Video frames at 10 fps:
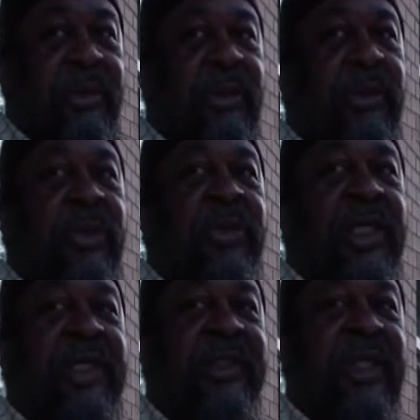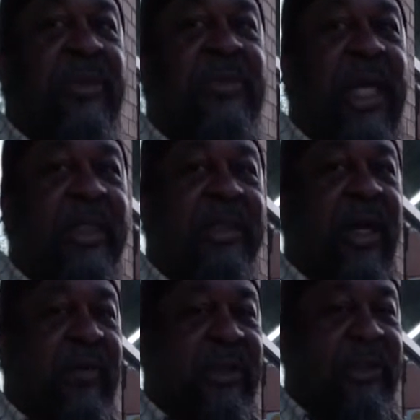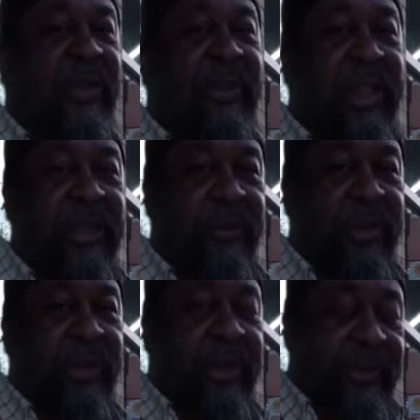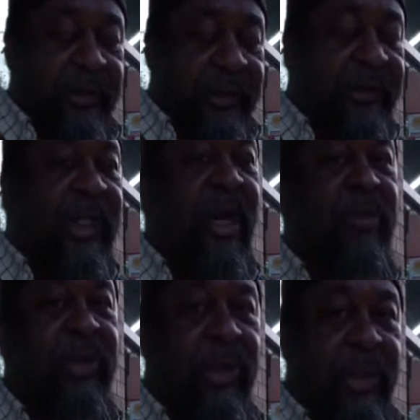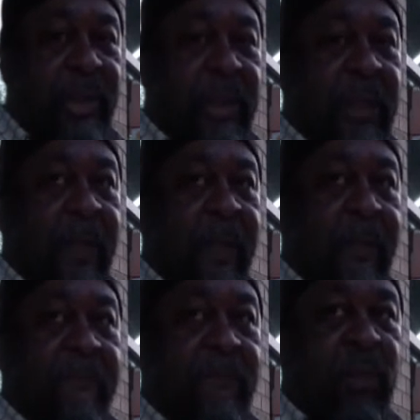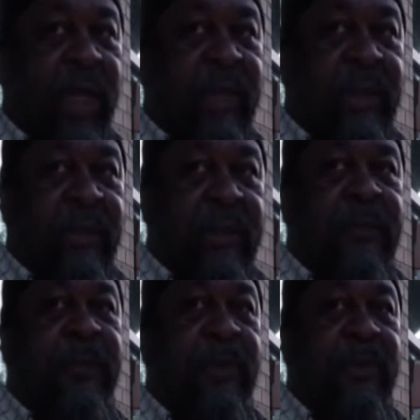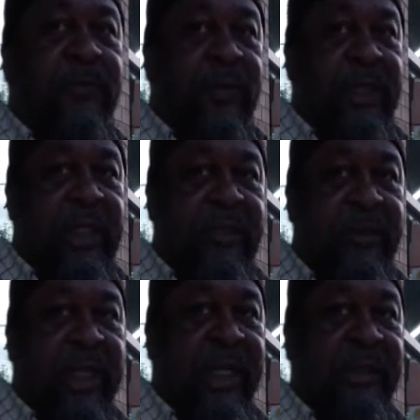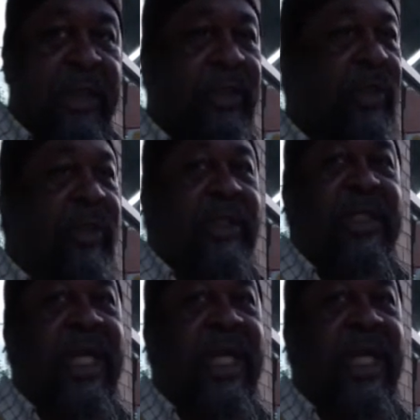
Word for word: So you read these subject matters, always dealing with Israel. This, this is our book, right? This book was for the Israelites and no other